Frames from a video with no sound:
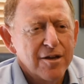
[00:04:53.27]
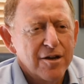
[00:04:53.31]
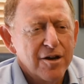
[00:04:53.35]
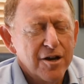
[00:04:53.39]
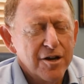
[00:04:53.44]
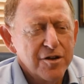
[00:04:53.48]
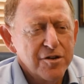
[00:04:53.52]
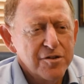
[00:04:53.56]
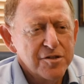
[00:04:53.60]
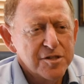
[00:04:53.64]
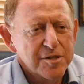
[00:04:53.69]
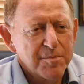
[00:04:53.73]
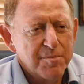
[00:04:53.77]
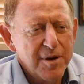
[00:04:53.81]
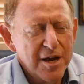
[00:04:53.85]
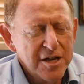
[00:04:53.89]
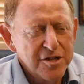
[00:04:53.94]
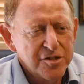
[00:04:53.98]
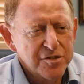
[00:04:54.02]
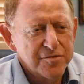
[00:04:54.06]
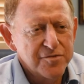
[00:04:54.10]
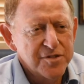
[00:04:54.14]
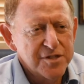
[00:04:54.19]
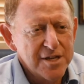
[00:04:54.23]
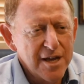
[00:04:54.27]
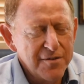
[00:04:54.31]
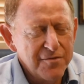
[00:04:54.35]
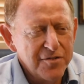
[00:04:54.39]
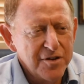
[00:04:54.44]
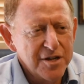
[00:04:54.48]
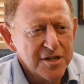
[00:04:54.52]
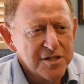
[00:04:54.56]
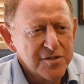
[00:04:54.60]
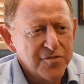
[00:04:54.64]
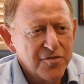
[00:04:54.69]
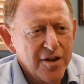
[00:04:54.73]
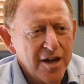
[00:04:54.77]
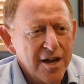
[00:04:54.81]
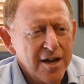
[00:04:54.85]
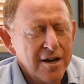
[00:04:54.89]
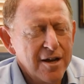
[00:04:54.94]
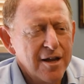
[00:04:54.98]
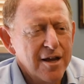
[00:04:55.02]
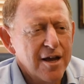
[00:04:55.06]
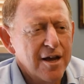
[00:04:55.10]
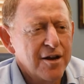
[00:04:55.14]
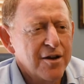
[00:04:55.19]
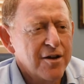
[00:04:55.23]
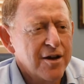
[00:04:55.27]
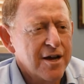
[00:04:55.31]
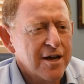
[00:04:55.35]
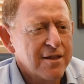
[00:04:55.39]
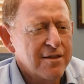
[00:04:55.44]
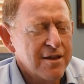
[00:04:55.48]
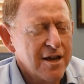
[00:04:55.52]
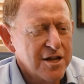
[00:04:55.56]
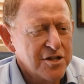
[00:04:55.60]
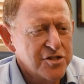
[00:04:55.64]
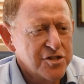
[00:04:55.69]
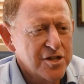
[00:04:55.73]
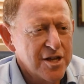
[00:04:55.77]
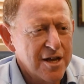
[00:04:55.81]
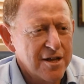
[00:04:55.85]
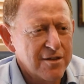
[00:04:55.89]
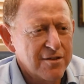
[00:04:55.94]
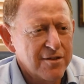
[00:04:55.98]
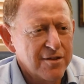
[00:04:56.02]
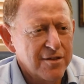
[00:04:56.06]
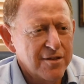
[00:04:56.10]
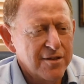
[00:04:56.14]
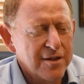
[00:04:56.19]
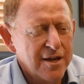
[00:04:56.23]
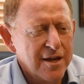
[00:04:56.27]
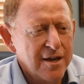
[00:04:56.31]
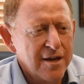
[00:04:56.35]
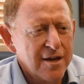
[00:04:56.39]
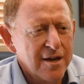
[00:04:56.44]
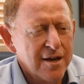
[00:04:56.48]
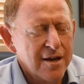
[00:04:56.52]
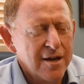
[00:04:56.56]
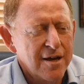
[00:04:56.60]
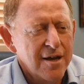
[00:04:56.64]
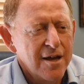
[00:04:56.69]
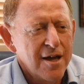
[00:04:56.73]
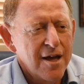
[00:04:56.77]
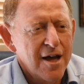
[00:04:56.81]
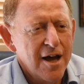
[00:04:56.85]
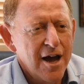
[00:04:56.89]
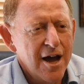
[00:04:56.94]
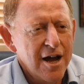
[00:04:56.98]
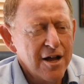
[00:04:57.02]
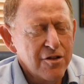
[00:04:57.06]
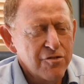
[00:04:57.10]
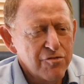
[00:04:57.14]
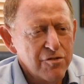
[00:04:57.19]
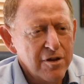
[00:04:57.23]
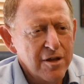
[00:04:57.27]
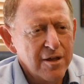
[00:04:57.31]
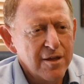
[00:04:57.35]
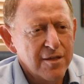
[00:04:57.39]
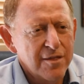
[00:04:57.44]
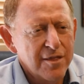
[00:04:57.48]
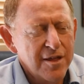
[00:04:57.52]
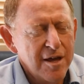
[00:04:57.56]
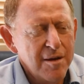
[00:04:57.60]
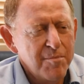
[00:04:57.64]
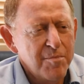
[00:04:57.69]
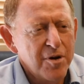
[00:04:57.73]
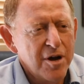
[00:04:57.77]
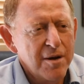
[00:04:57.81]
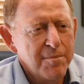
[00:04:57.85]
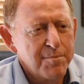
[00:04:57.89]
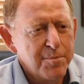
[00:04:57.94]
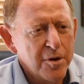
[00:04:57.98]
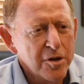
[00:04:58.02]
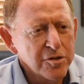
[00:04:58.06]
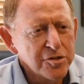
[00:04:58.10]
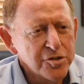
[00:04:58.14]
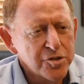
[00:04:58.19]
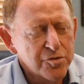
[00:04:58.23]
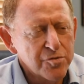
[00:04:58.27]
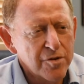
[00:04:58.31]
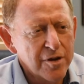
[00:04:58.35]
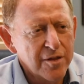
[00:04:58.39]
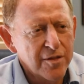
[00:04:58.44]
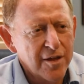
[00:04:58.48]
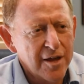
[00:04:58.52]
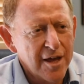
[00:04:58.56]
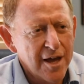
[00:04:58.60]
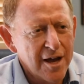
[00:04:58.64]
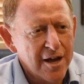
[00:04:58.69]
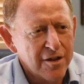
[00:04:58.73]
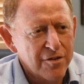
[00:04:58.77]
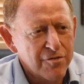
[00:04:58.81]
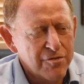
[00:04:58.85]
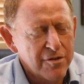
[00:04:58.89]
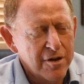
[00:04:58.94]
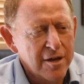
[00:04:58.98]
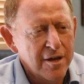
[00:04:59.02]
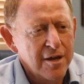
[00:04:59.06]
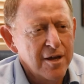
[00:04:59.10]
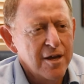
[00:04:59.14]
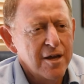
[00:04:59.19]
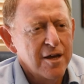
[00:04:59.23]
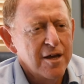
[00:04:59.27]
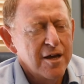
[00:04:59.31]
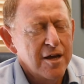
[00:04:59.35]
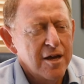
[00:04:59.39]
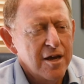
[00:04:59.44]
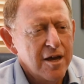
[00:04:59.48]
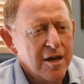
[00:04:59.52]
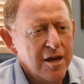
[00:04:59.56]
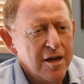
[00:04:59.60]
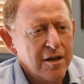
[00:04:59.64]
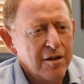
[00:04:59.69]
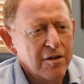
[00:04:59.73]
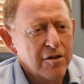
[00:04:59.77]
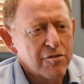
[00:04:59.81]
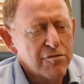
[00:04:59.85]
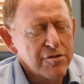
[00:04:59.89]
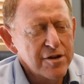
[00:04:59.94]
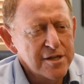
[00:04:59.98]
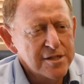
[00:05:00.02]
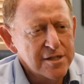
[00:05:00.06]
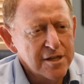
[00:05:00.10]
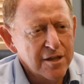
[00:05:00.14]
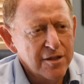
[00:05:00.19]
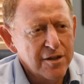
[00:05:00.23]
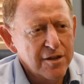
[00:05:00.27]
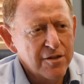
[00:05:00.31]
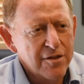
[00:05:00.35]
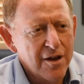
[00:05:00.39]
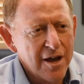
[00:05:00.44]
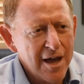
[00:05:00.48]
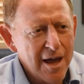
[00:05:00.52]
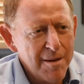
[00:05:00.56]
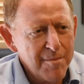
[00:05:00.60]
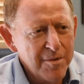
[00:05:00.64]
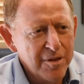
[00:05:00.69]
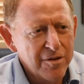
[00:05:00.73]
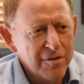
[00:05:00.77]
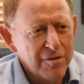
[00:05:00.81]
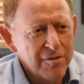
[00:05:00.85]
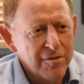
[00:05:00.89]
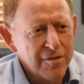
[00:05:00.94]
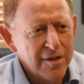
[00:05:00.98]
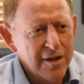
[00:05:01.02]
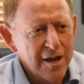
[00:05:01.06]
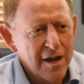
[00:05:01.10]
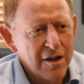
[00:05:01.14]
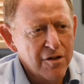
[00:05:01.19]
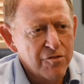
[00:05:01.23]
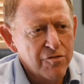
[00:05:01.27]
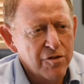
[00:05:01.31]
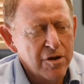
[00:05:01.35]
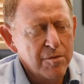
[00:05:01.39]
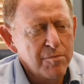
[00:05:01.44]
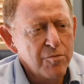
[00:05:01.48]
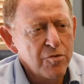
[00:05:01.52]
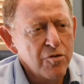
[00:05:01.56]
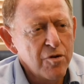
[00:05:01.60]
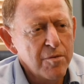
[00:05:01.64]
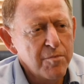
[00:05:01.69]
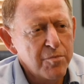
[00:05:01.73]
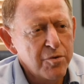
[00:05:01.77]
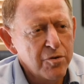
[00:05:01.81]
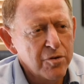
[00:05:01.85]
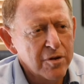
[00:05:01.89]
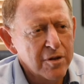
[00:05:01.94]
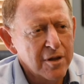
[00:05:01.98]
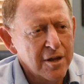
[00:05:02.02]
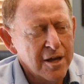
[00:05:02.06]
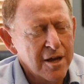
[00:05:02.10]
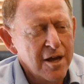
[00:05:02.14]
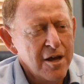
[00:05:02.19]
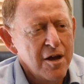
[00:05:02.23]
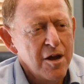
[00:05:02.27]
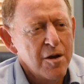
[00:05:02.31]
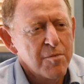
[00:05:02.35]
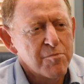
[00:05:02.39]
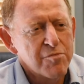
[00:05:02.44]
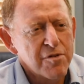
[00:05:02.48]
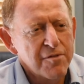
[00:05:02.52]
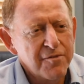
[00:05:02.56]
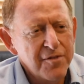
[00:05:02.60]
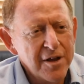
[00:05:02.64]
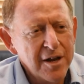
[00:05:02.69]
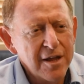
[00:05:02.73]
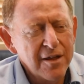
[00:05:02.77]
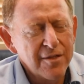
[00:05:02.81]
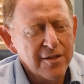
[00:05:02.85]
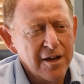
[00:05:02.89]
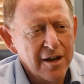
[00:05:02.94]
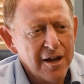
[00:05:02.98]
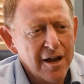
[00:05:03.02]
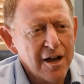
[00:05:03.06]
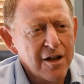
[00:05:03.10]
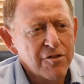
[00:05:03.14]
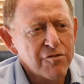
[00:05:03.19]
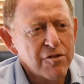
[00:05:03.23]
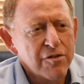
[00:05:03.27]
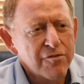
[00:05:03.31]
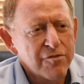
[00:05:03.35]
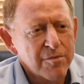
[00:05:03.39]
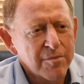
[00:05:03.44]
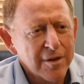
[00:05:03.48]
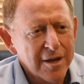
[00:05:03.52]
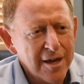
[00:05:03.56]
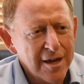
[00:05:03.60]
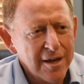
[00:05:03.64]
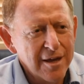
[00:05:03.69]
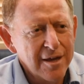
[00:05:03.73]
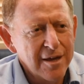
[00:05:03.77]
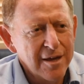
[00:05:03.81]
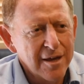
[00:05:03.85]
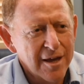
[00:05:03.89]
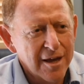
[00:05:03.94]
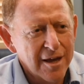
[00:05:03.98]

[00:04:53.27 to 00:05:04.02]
I use a patch of saphenous vein and I attach that to the artery, thereby bolstering the artery, increasing the diameter of the artery, and more importantly, preventing that artery from kinking